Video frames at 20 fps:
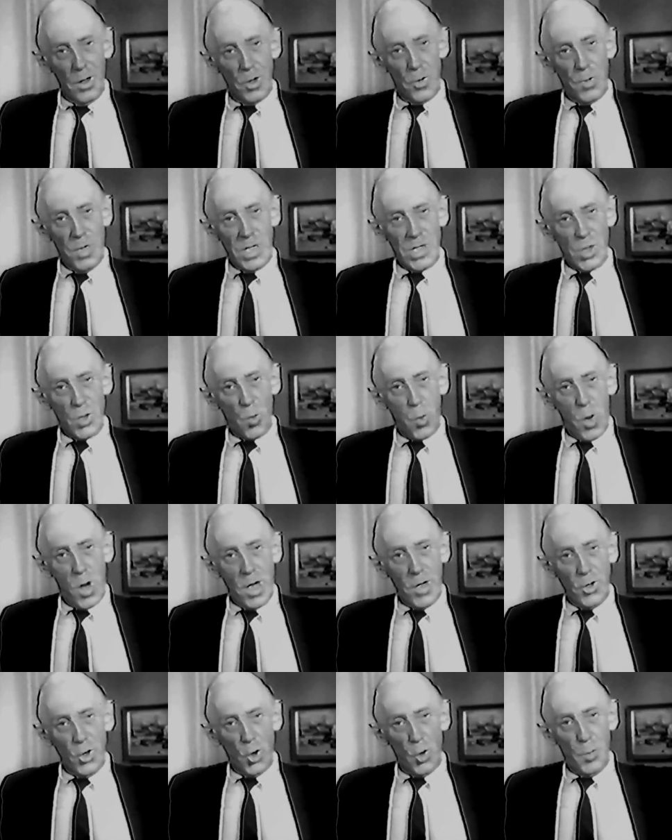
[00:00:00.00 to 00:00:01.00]
The reason
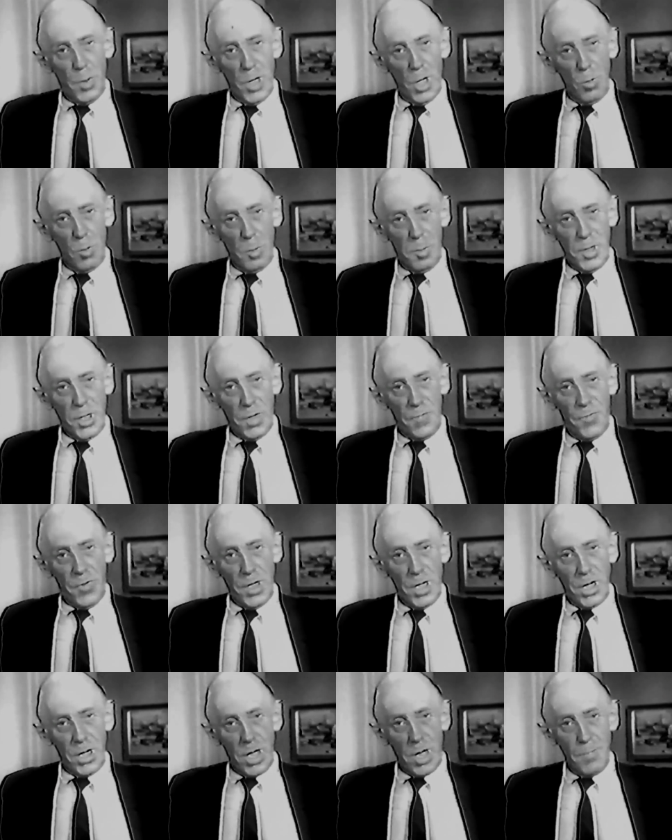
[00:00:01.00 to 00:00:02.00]
why your bill will be
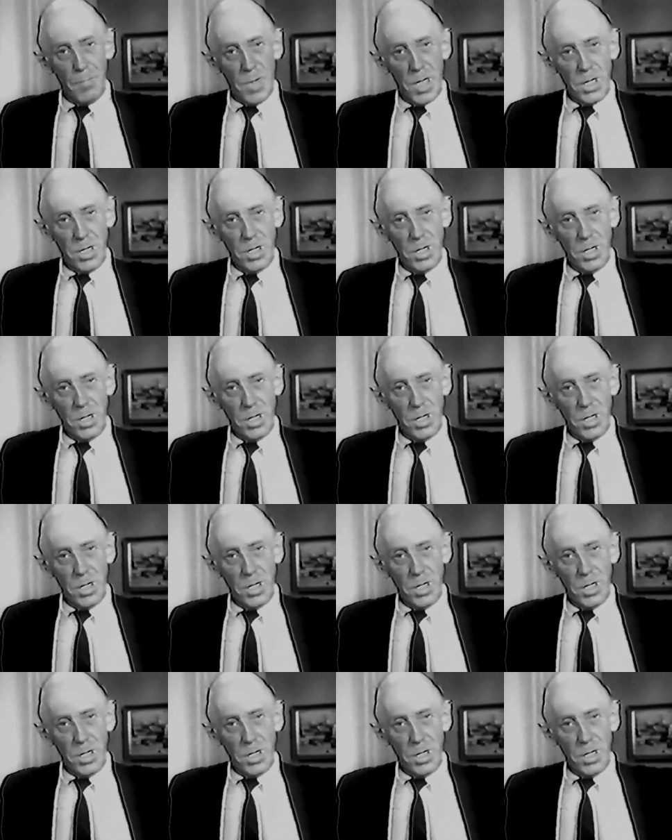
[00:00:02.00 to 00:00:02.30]
defeated on